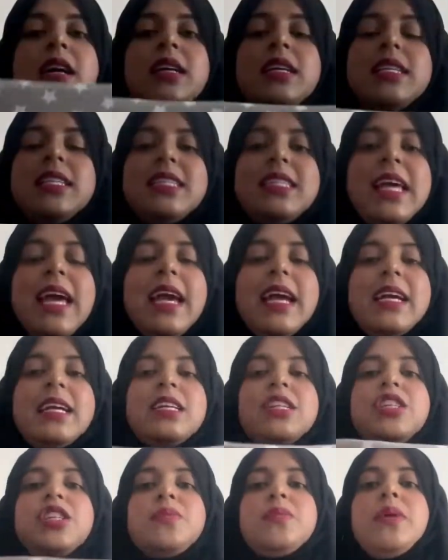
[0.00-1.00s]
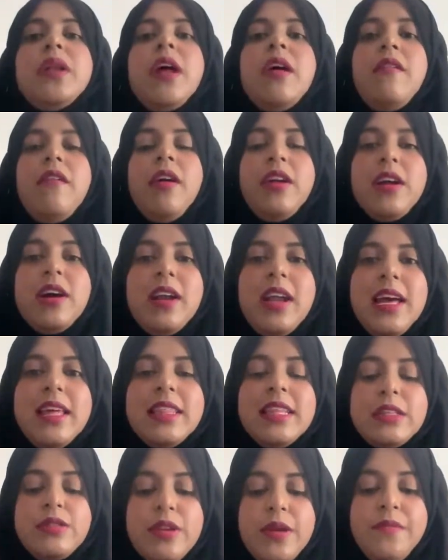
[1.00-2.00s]
sick, just put it around her like
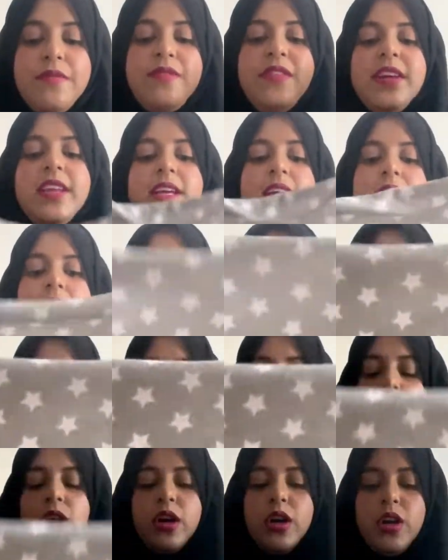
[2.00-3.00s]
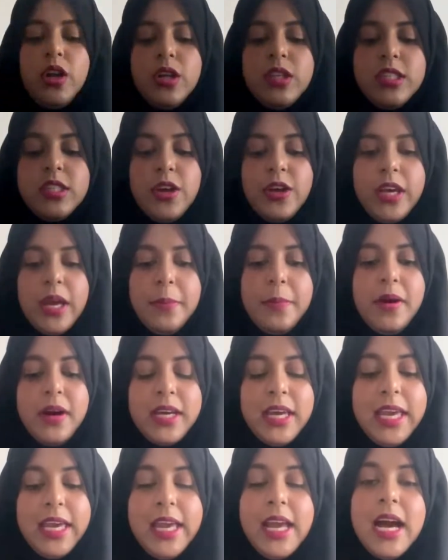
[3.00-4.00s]
this when I'm feeding her so her clothes don't get
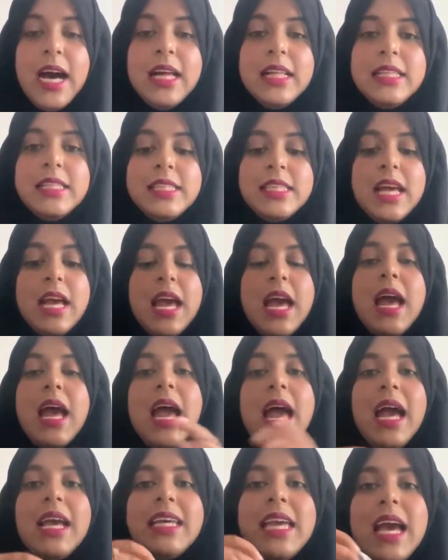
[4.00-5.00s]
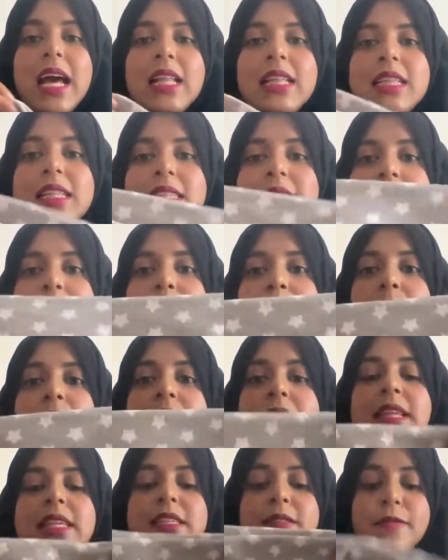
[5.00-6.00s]
mucky. And again, the same
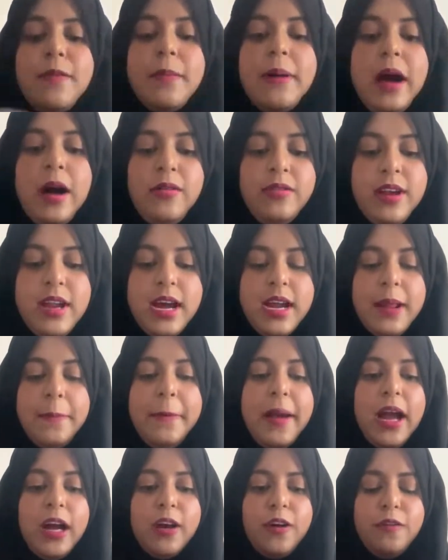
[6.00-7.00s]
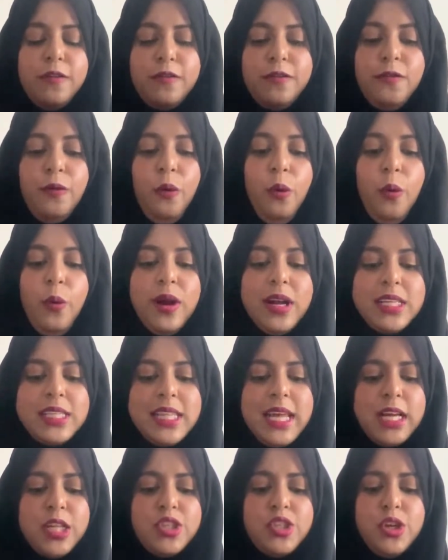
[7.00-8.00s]
point, these are from Poundland. A pack of 4 is
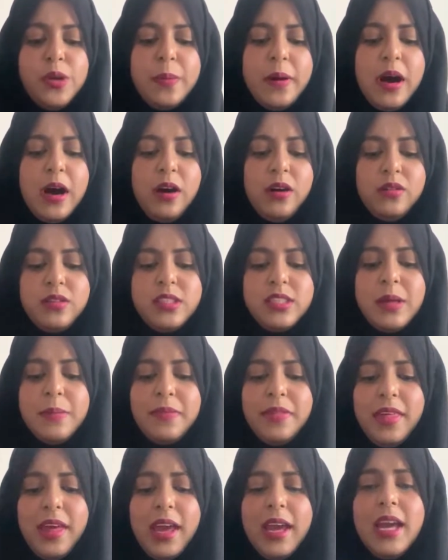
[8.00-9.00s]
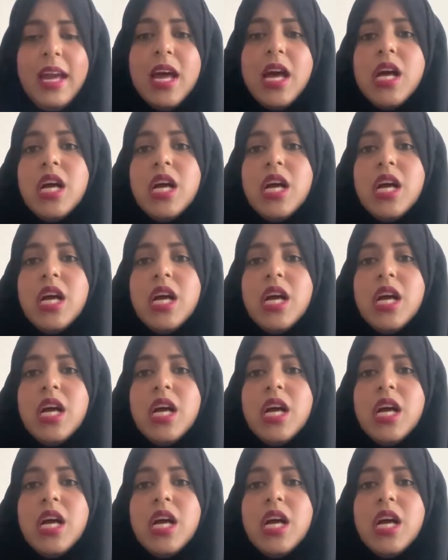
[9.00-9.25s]
like £2 something,